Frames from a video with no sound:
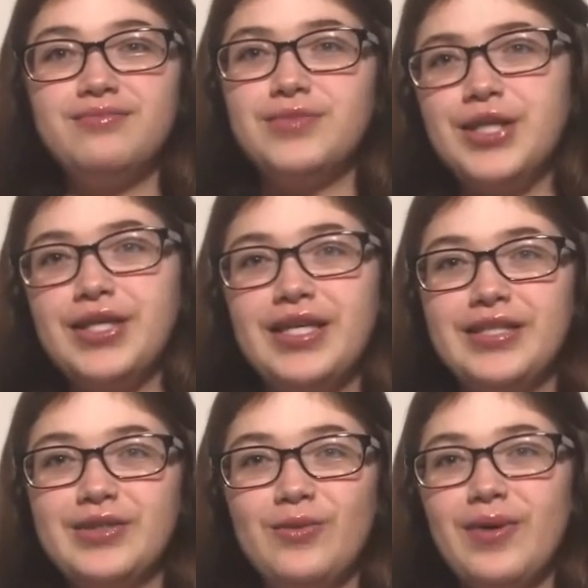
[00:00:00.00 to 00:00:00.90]

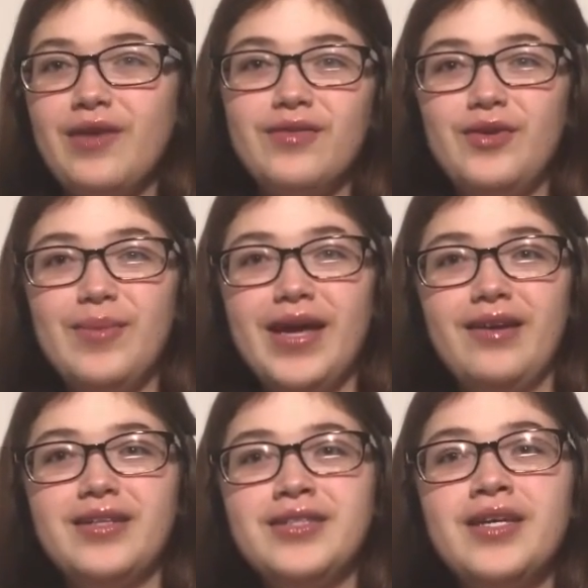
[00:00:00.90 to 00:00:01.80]
cookies or whatever you
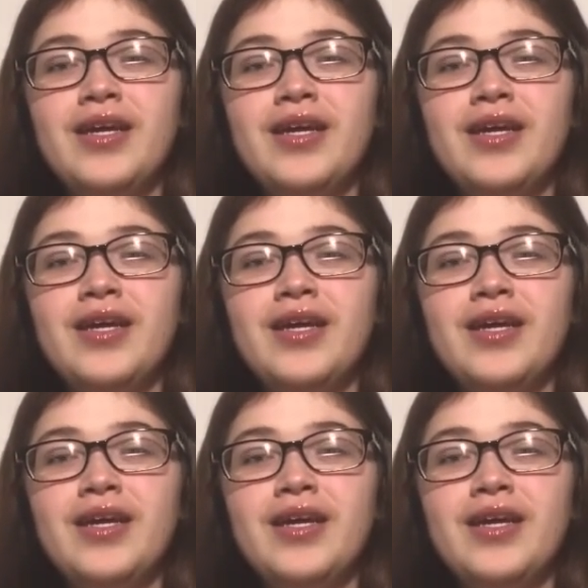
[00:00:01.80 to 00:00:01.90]
baked.